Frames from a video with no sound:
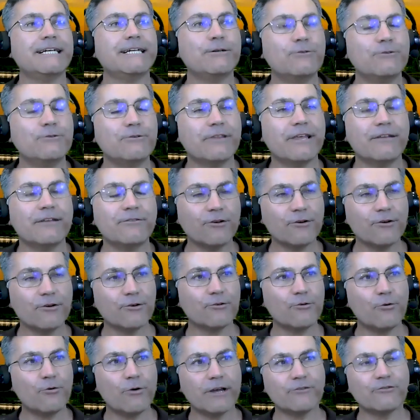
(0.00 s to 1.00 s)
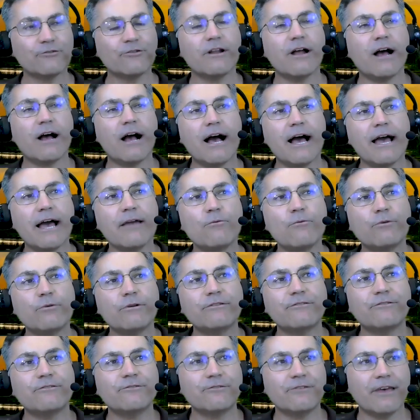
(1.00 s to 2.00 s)
Oh, that's a good question. I
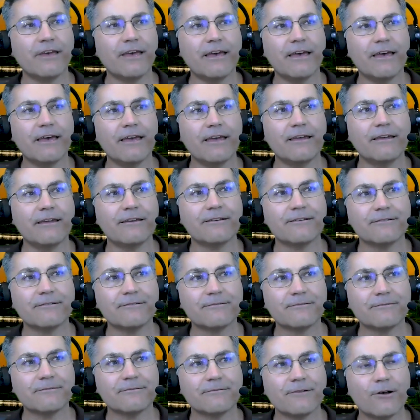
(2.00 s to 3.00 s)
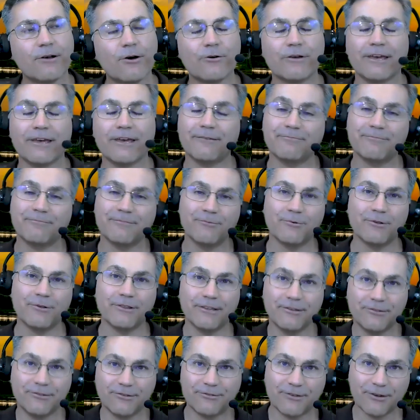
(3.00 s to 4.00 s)
would say, okay, well,
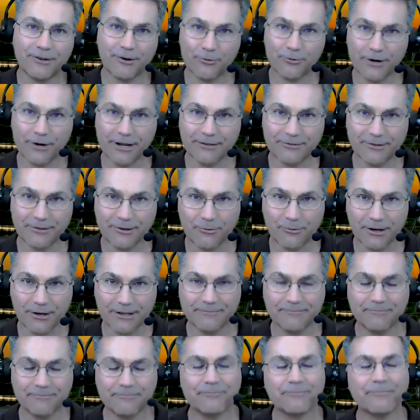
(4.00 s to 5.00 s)
this is a crazy one.